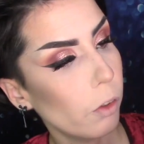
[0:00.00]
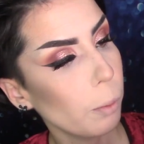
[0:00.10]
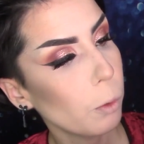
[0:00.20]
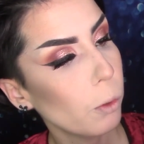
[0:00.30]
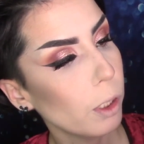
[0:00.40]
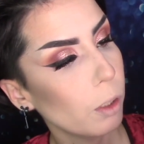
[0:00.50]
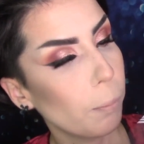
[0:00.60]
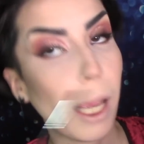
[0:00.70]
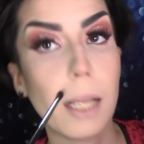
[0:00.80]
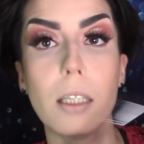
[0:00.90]
I'm
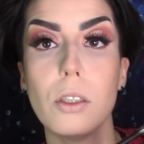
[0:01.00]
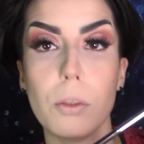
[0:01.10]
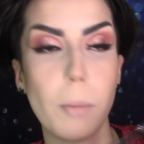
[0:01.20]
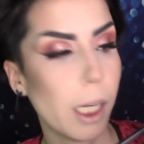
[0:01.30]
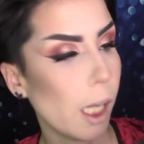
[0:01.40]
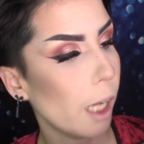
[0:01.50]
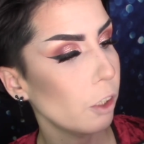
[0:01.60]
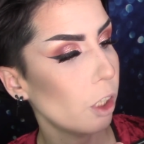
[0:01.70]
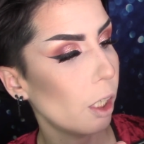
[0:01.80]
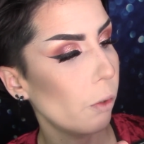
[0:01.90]
going back into my
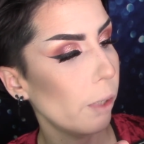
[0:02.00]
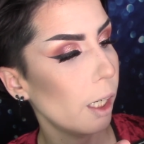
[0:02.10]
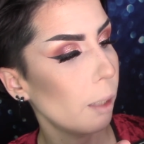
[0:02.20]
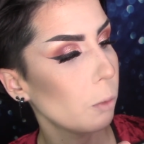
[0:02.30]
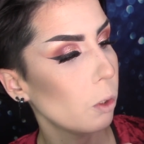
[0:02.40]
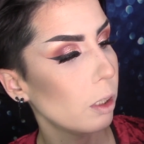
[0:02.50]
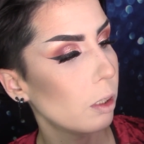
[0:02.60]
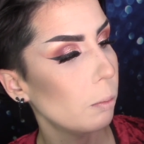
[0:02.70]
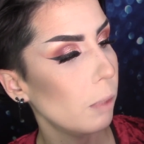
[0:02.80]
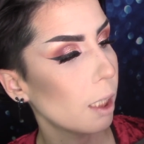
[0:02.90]
eyeshadow and I'm going
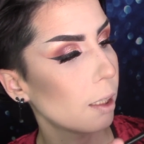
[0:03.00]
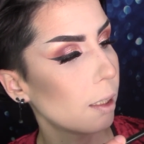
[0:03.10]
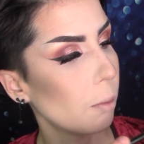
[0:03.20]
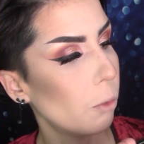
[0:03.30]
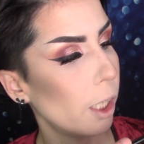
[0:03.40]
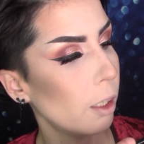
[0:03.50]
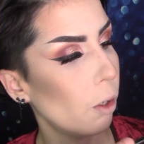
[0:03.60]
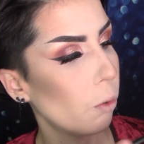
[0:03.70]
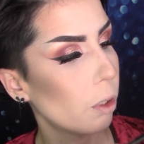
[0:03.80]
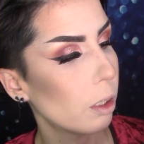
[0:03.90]
to mix some red
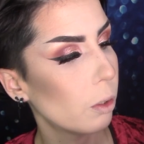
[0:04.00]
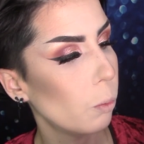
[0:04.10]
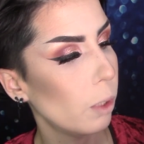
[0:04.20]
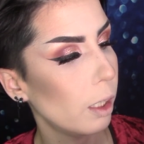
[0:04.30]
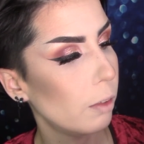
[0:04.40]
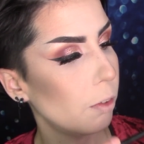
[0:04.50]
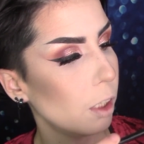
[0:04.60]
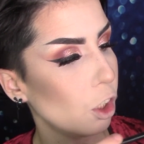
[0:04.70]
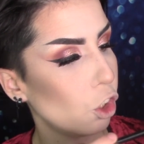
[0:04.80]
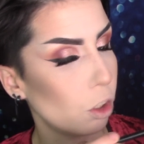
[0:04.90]
ochre with
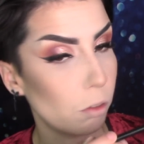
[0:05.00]
Venetian